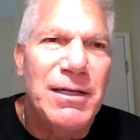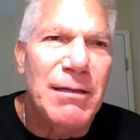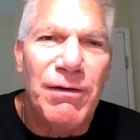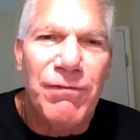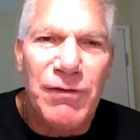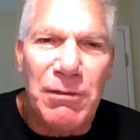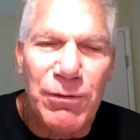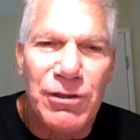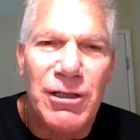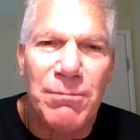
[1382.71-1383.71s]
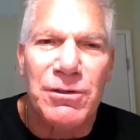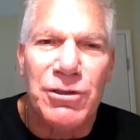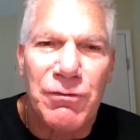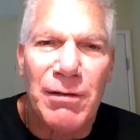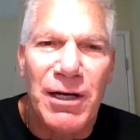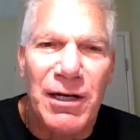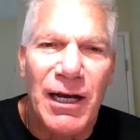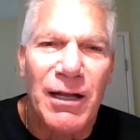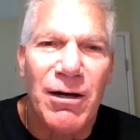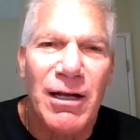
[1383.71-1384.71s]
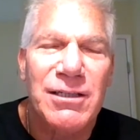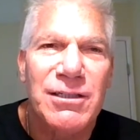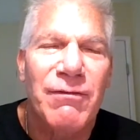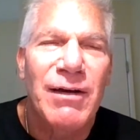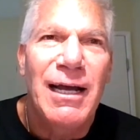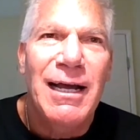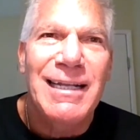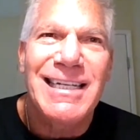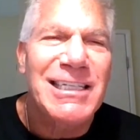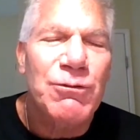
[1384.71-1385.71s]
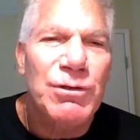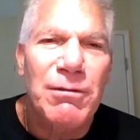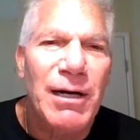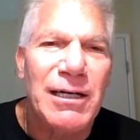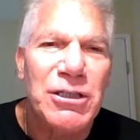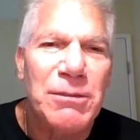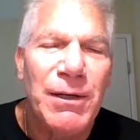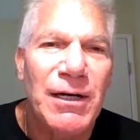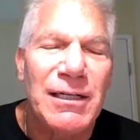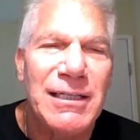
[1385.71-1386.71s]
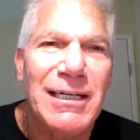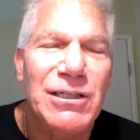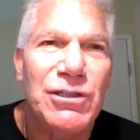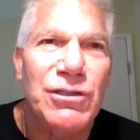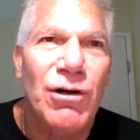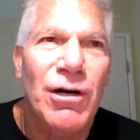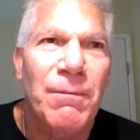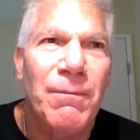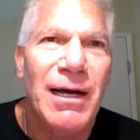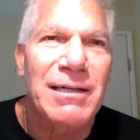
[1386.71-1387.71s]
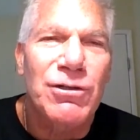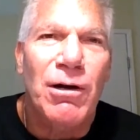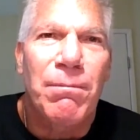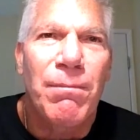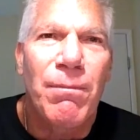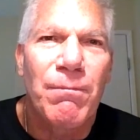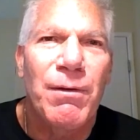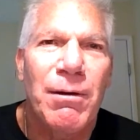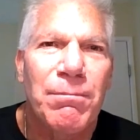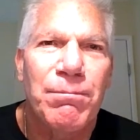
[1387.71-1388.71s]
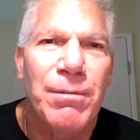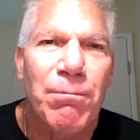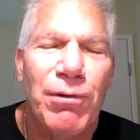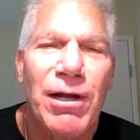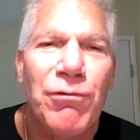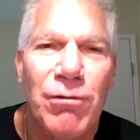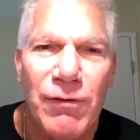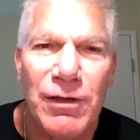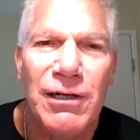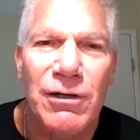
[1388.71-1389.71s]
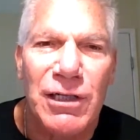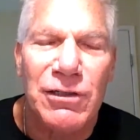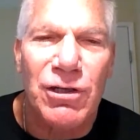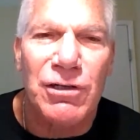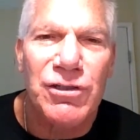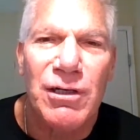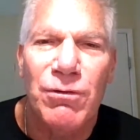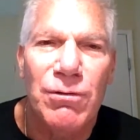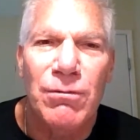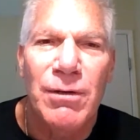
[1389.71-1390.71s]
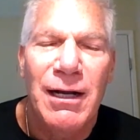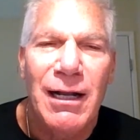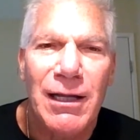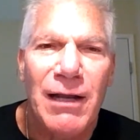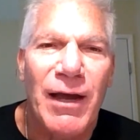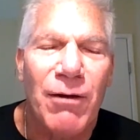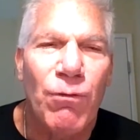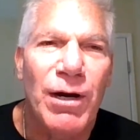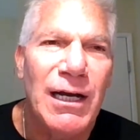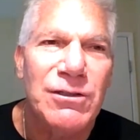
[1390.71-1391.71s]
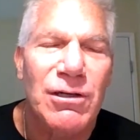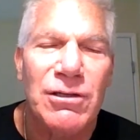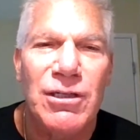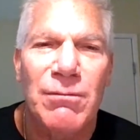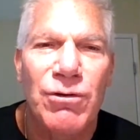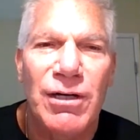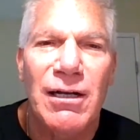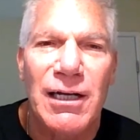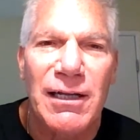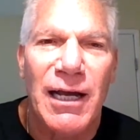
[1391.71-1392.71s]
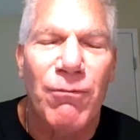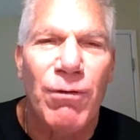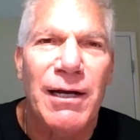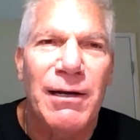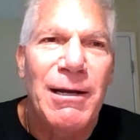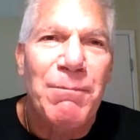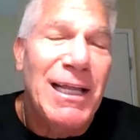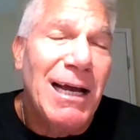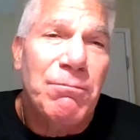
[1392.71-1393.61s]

give me 50 push-ups and screaming and yelling and all that stuff. That just wasn't my experience. I saw a plethora of leaders. I saw some who led that way. I saw some who didn't lead that way. And